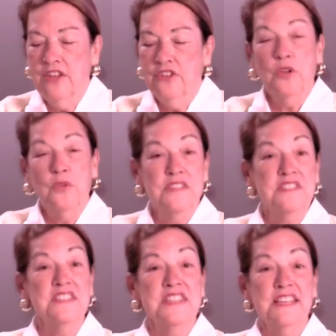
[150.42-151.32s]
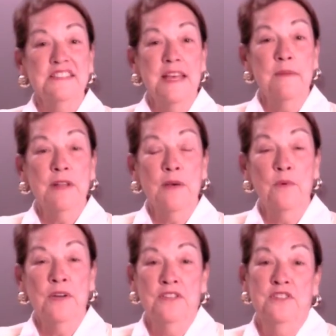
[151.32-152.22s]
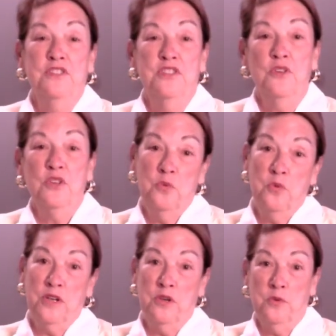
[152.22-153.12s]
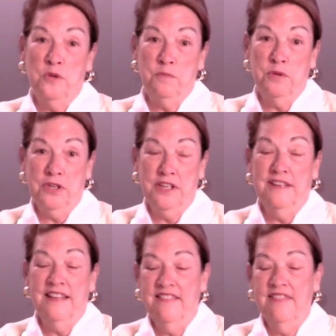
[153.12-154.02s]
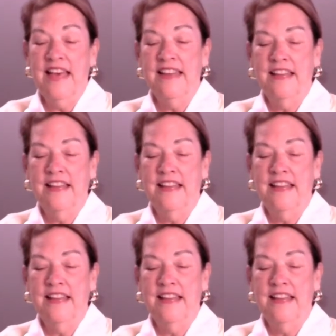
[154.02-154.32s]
So this is the example I wanted to show you what you would put in that